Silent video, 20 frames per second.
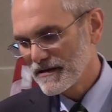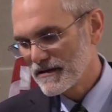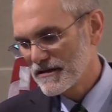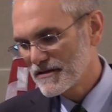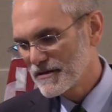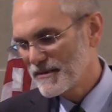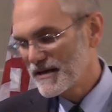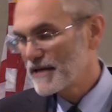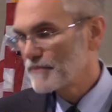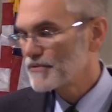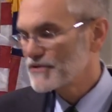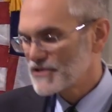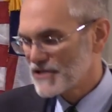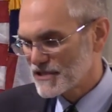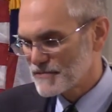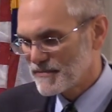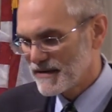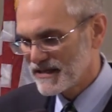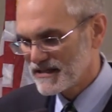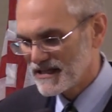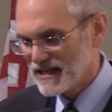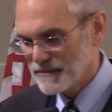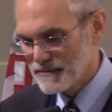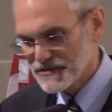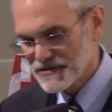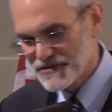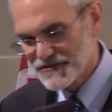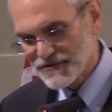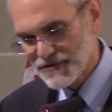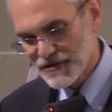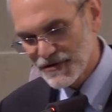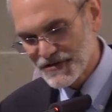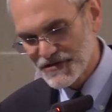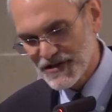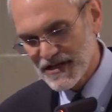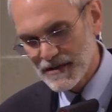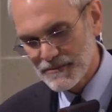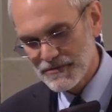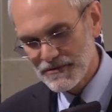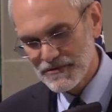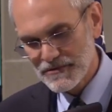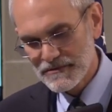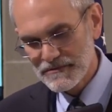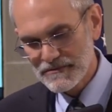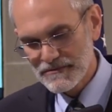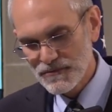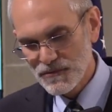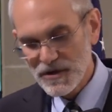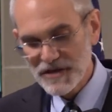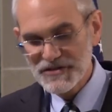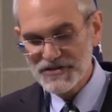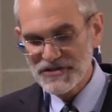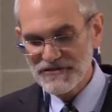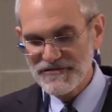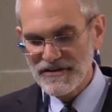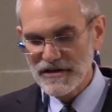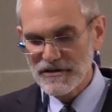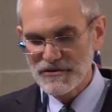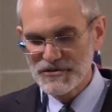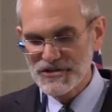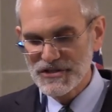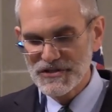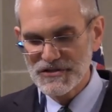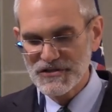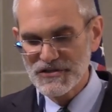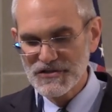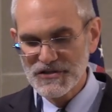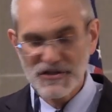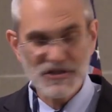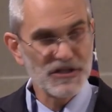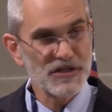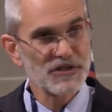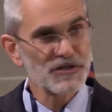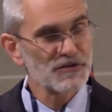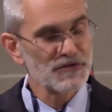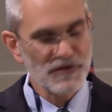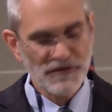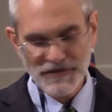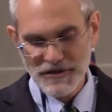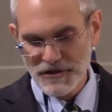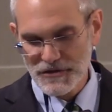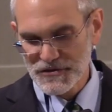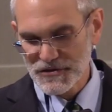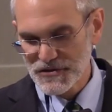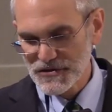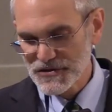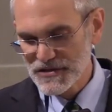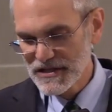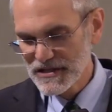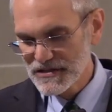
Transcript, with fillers: Uh, the man possessed by demons, for example, wants to follow Jesus, and Jesus refuses.